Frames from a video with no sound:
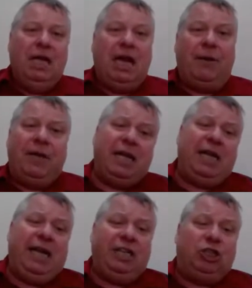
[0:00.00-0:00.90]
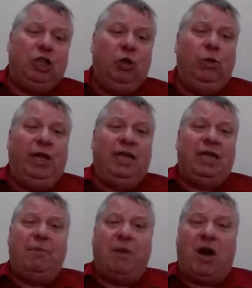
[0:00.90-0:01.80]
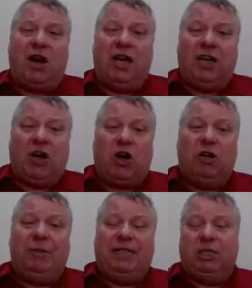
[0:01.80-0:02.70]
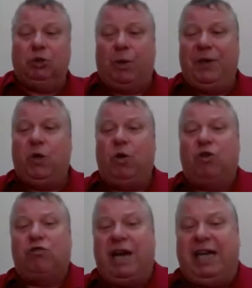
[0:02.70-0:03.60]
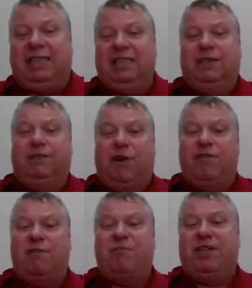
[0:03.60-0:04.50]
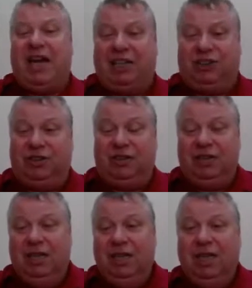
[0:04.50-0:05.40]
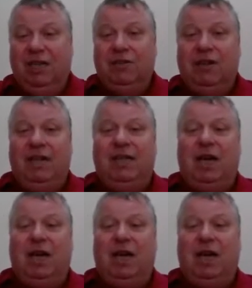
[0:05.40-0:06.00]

Now, another issue with market economies is what we call crisis of overproduction, right?